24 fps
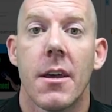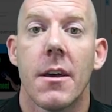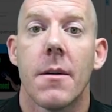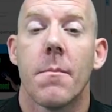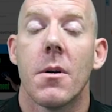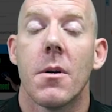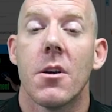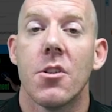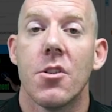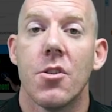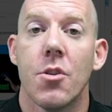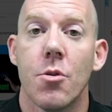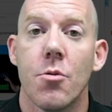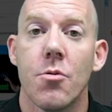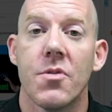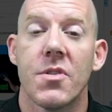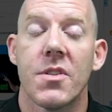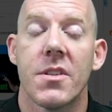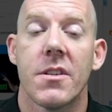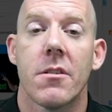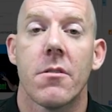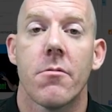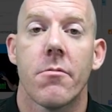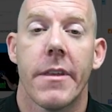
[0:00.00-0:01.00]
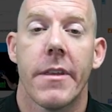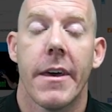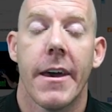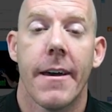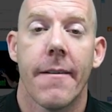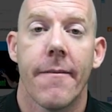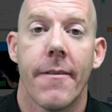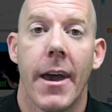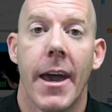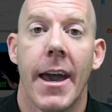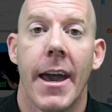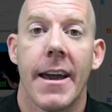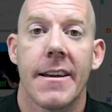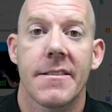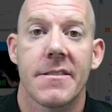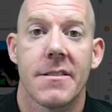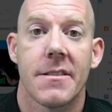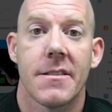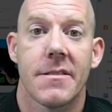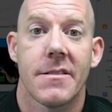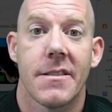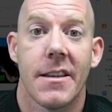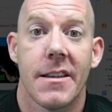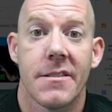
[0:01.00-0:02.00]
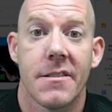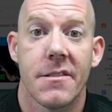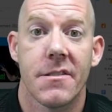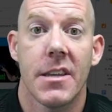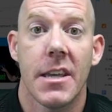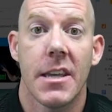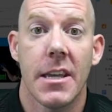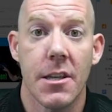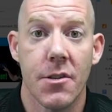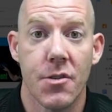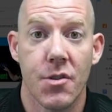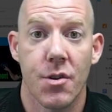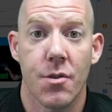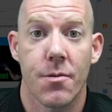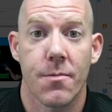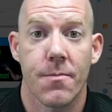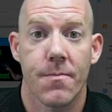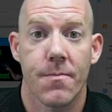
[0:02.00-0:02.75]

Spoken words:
but you still would have access as a teacher.